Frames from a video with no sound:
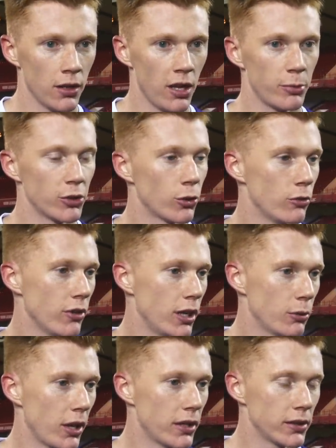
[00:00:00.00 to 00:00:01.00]
They've been doing
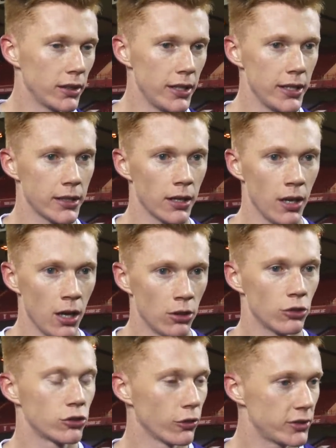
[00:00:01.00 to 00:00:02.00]
really well in the league.
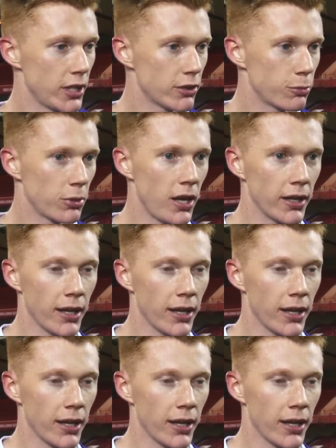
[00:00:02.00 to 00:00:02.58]
They're a tough team to play